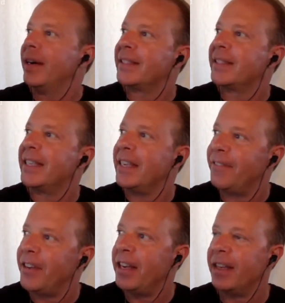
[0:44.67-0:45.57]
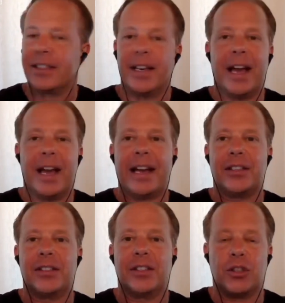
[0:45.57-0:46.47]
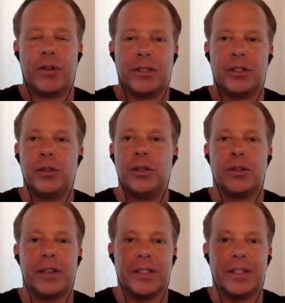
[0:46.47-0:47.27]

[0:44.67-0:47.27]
a TV antenna acts as a transducer